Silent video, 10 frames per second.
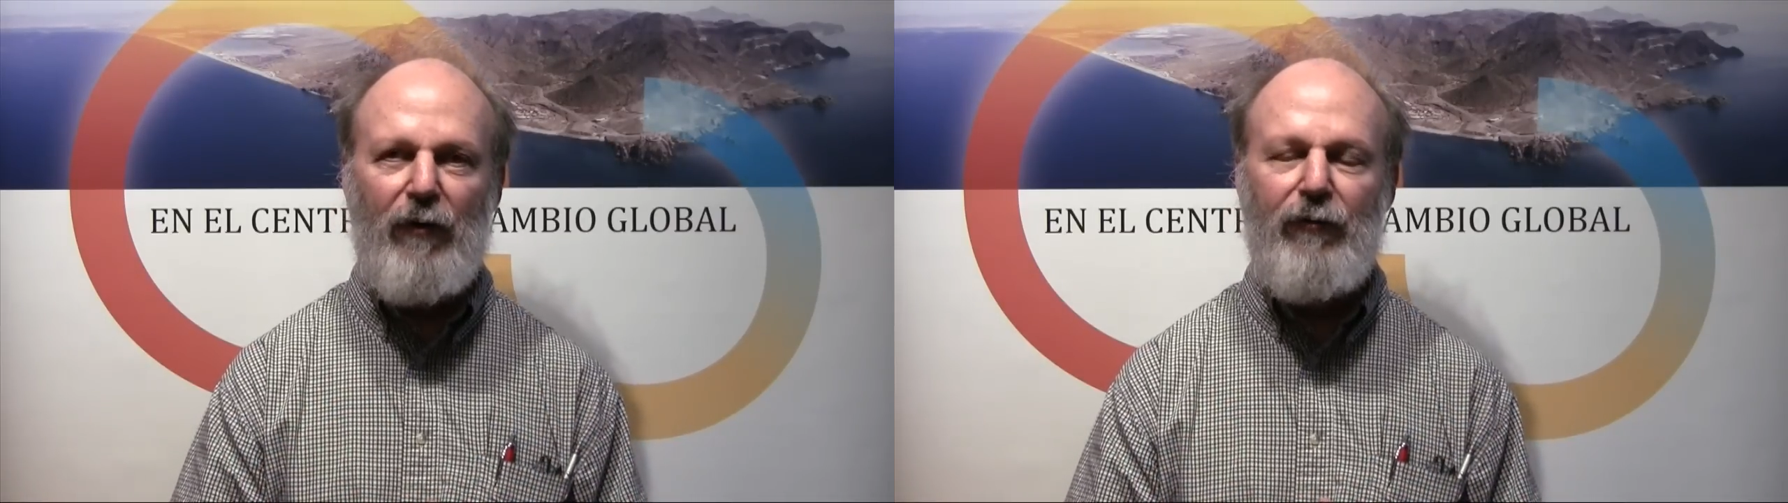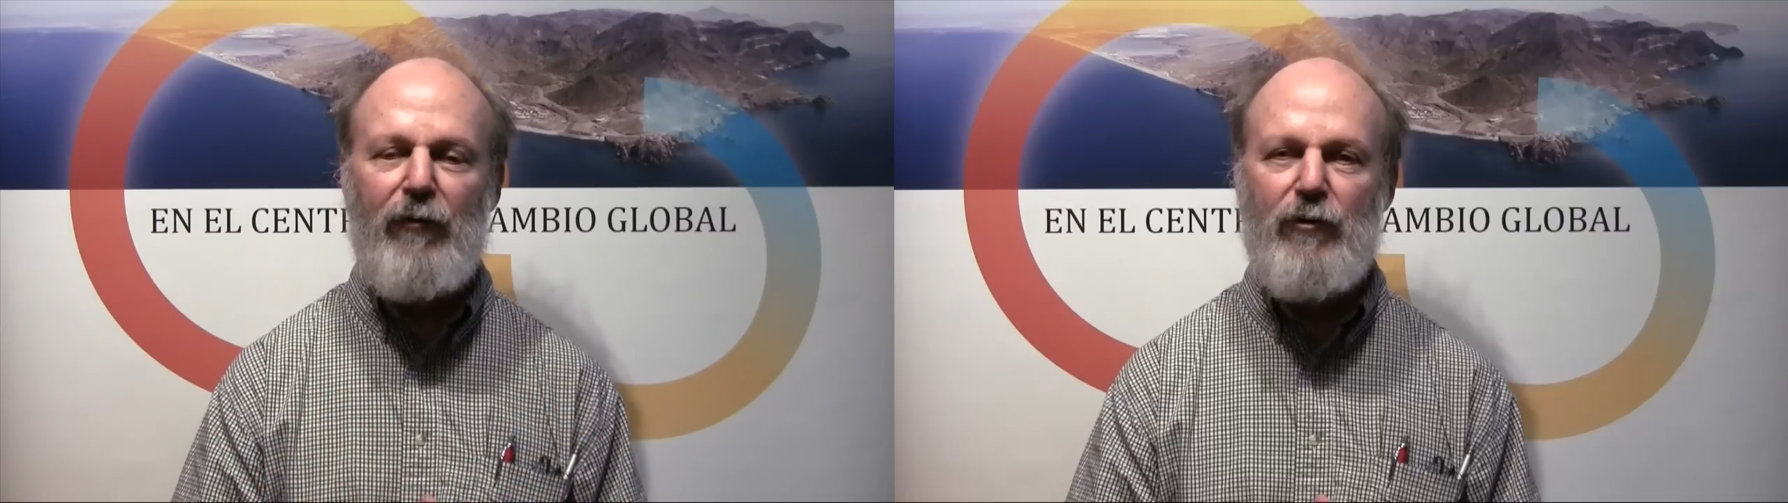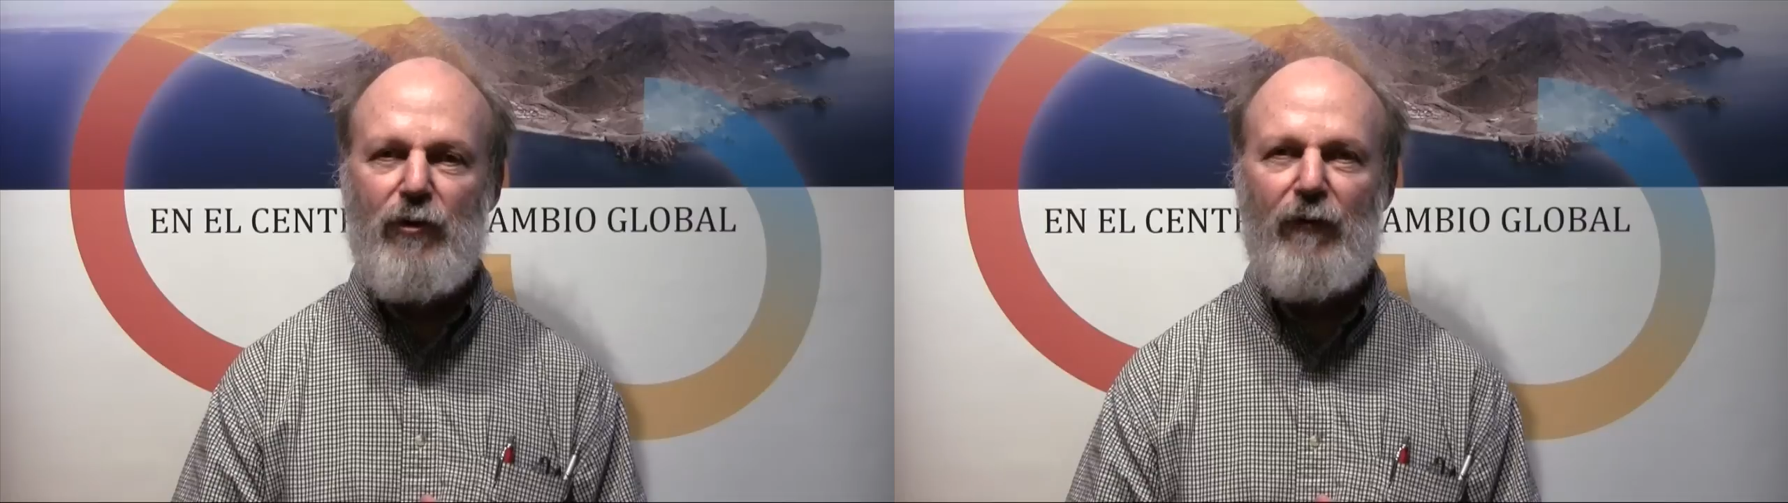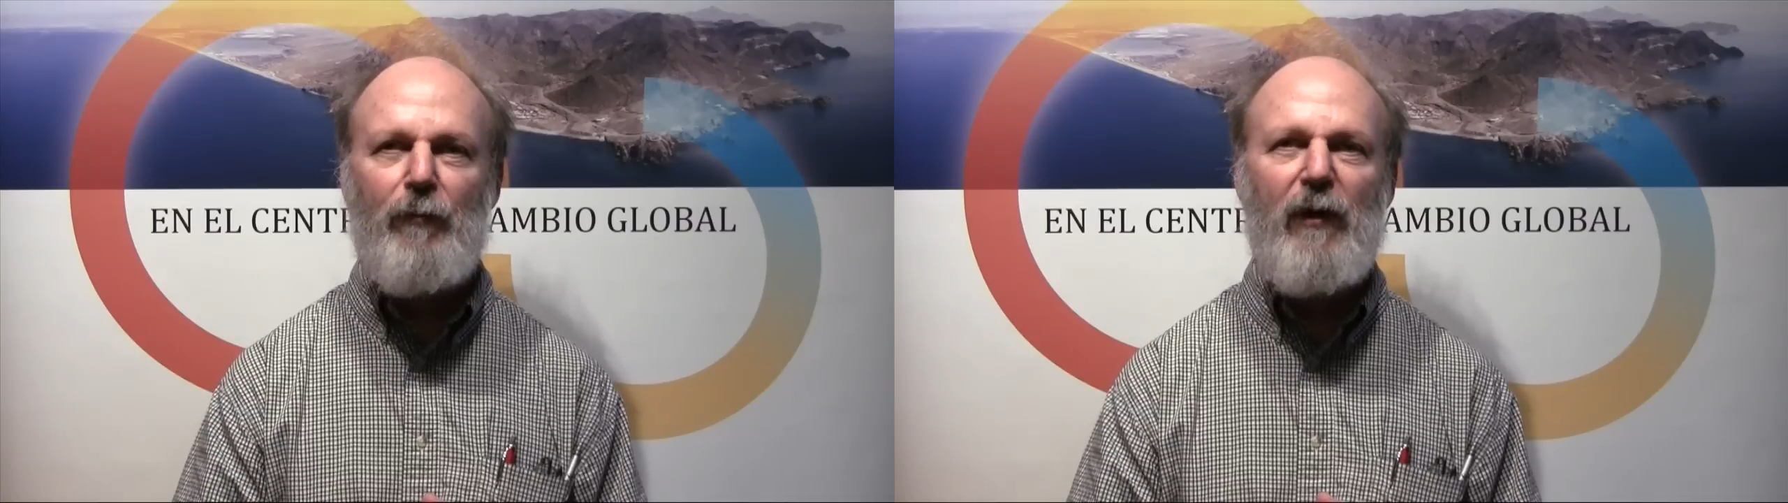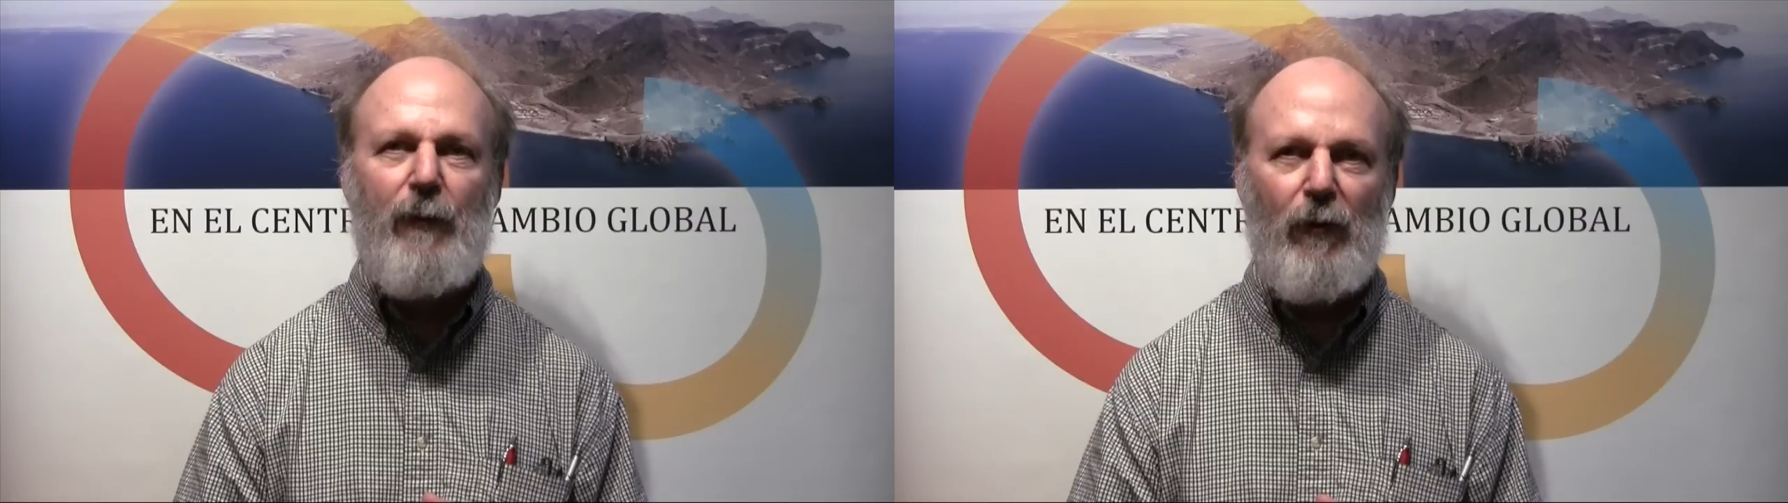the future
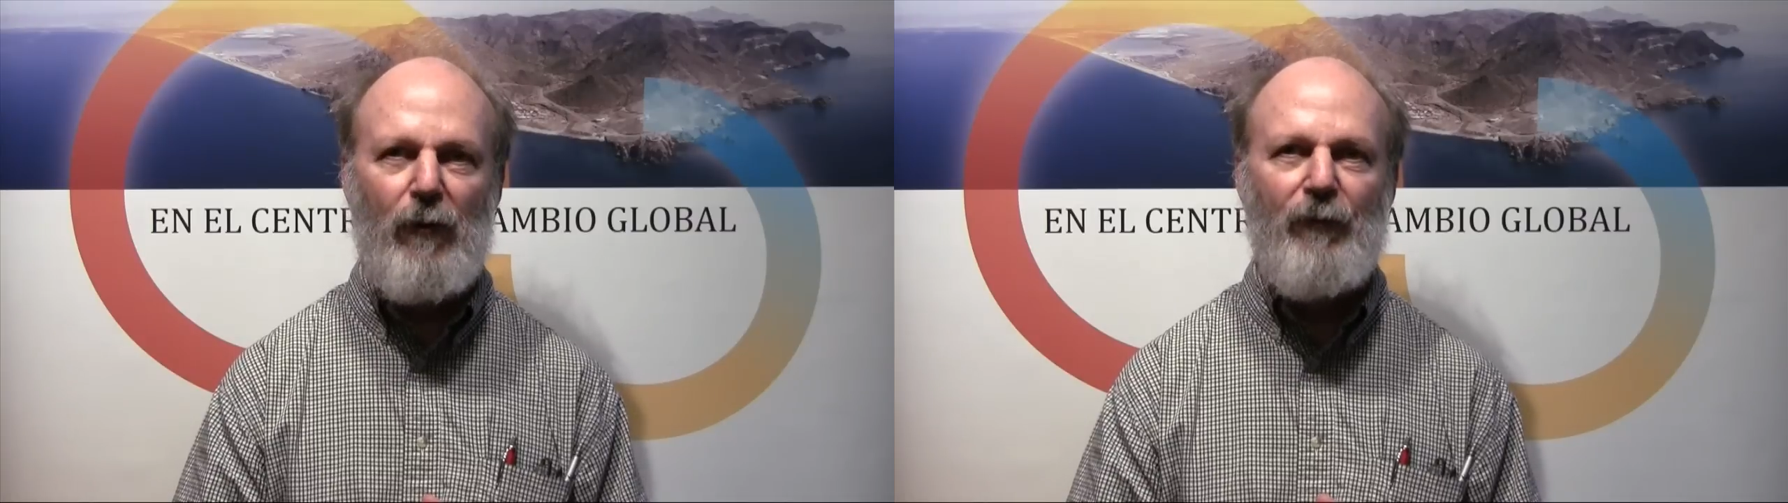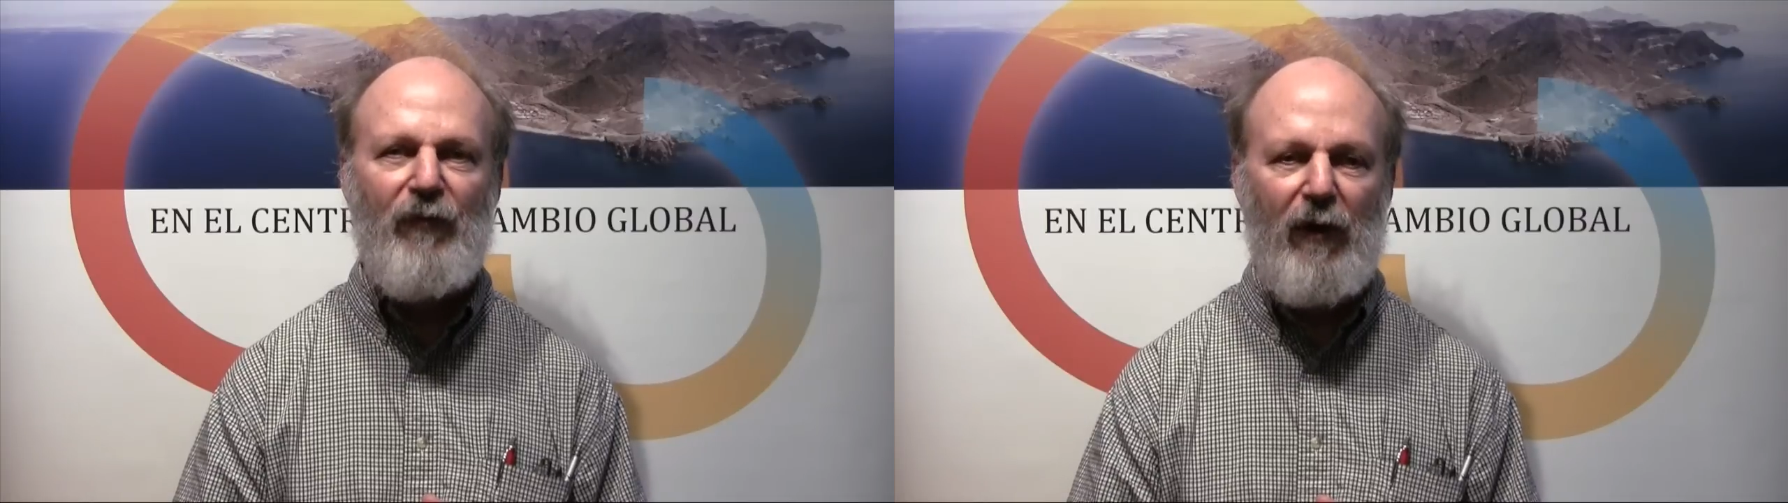of people,